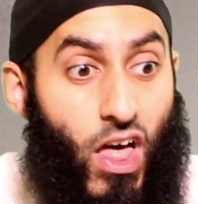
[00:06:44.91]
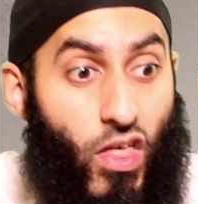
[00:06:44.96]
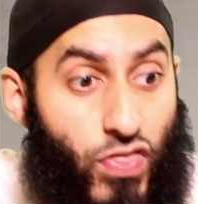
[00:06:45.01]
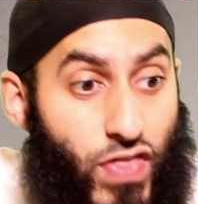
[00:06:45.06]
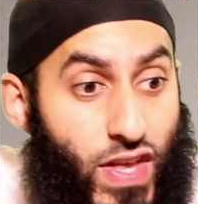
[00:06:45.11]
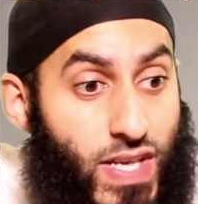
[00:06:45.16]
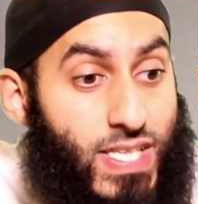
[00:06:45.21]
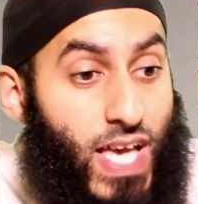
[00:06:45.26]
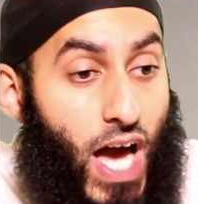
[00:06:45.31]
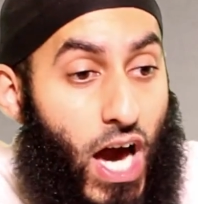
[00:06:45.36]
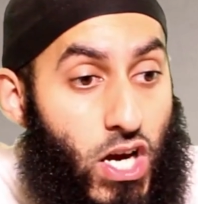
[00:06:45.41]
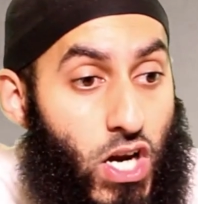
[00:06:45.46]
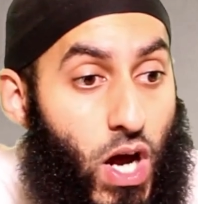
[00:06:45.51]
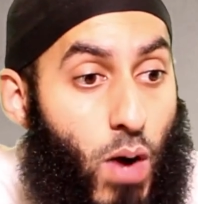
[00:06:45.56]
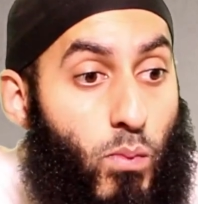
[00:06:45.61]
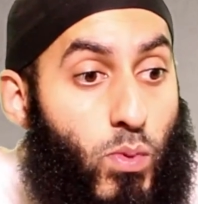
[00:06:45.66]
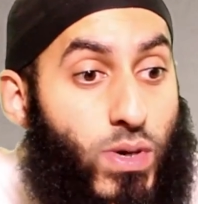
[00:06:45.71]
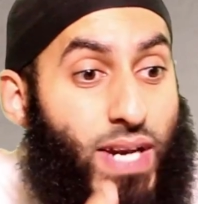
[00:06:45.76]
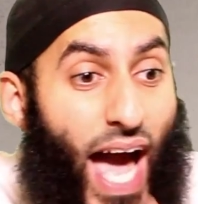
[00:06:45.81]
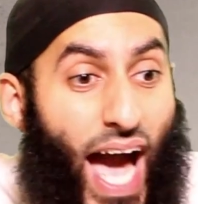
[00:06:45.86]
this
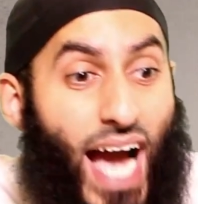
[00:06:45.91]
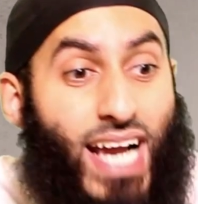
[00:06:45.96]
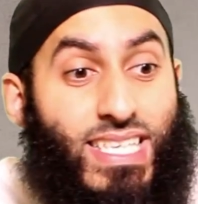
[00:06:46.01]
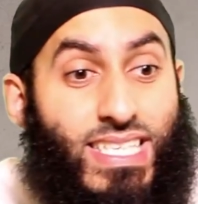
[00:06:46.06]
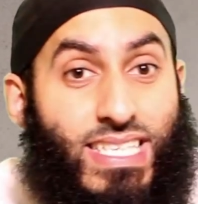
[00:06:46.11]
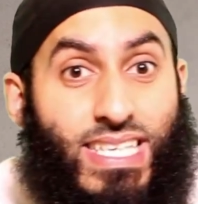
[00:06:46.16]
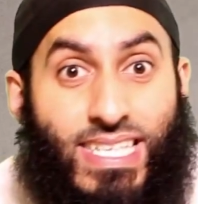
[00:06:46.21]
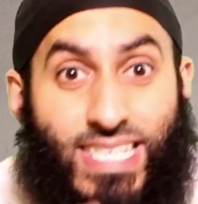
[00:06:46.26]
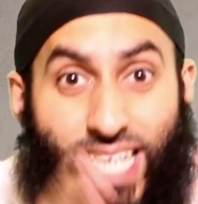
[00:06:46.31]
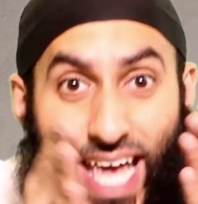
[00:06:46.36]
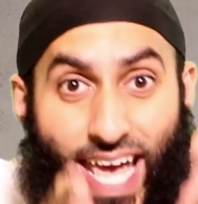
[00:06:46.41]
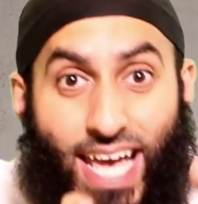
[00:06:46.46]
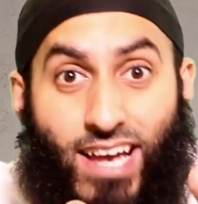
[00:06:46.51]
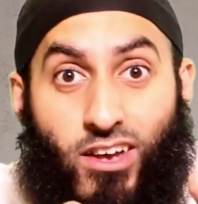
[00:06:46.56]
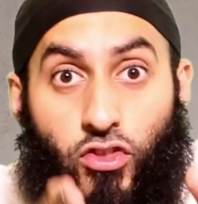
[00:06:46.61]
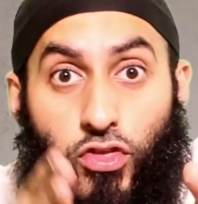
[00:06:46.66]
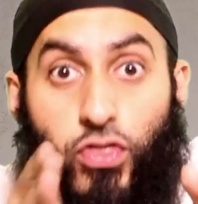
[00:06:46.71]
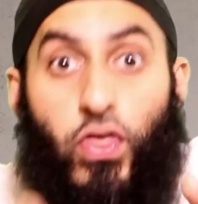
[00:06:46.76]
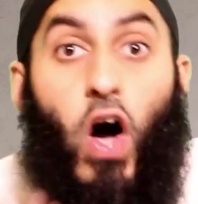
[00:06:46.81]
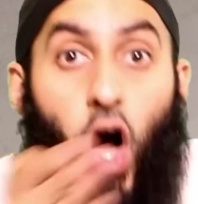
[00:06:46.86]
haram would actually
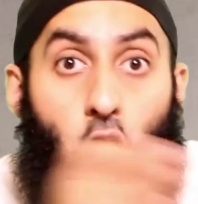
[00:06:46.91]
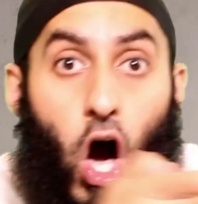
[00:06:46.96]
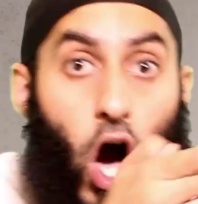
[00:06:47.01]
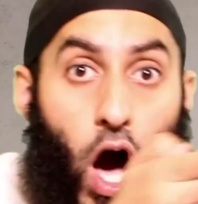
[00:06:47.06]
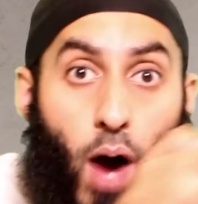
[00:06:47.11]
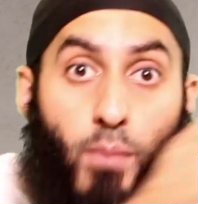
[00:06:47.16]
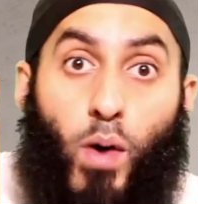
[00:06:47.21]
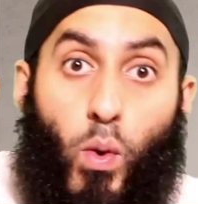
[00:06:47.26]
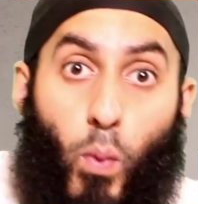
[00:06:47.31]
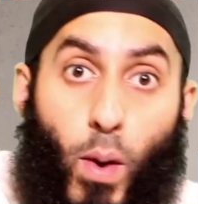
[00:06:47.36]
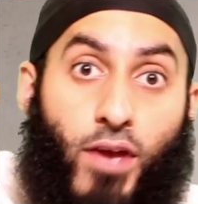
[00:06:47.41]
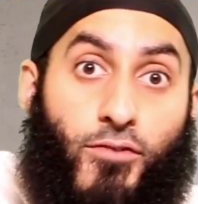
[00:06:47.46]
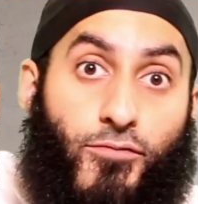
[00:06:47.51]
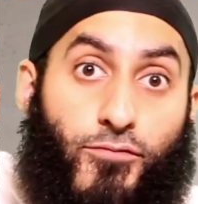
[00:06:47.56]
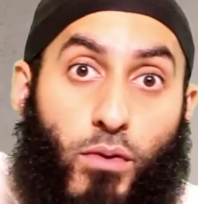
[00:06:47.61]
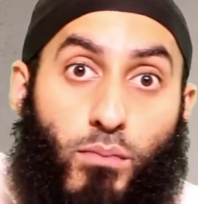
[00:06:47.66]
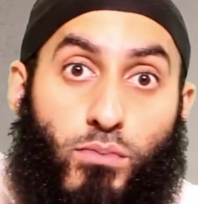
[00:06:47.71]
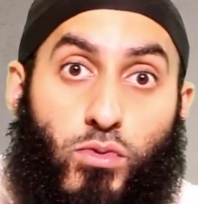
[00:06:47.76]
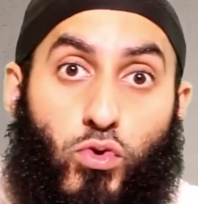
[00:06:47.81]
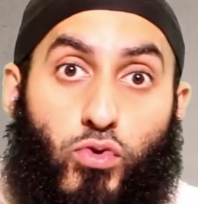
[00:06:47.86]
take the harm away
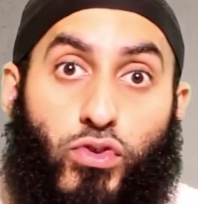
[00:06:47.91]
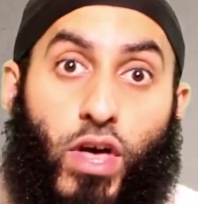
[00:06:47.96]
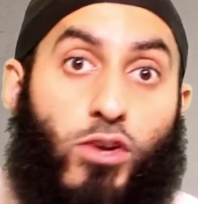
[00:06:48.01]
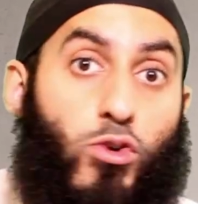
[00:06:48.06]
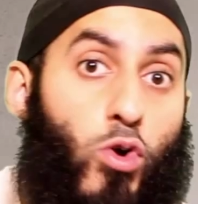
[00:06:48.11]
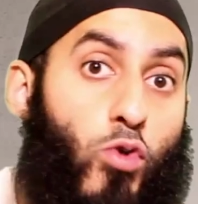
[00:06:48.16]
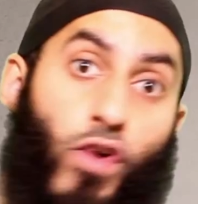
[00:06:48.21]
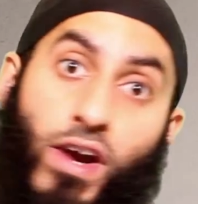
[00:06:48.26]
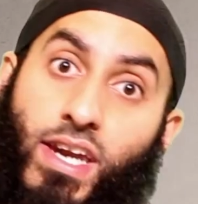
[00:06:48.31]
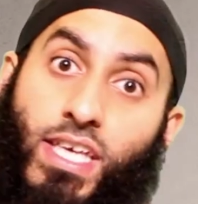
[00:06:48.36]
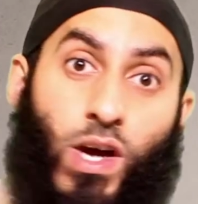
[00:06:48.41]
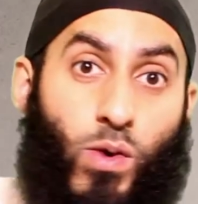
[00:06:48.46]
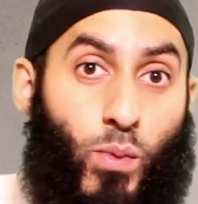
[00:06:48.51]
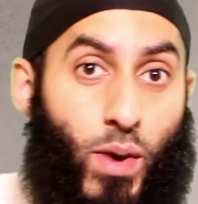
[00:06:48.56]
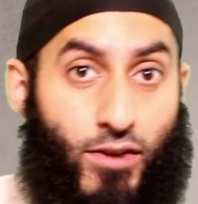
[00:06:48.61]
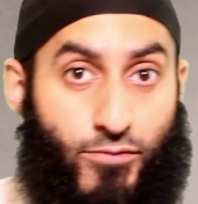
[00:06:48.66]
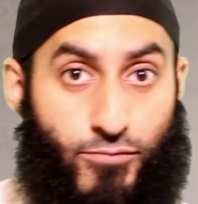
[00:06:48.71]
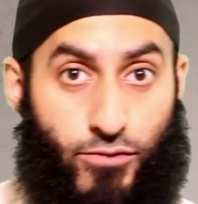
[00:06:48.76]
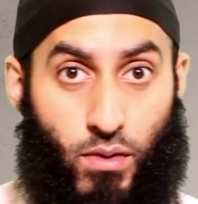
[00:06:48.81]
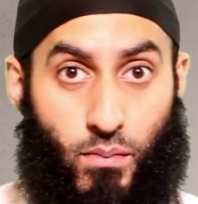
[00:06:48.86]
from you that you're running
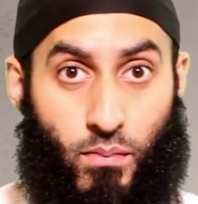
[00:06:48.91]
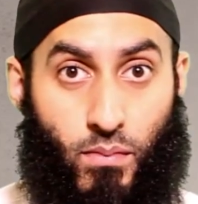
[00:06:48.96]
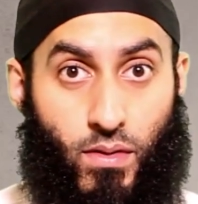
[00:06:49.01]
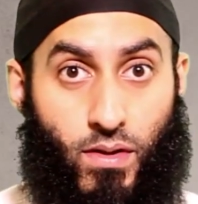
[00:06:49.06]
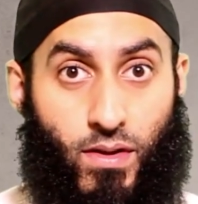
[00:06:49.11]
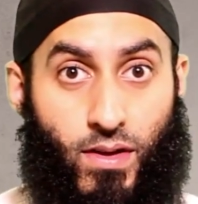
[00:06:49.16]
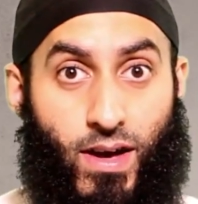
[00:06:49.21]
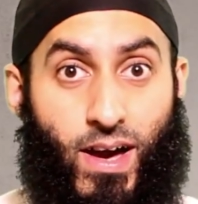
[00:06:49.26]
away from.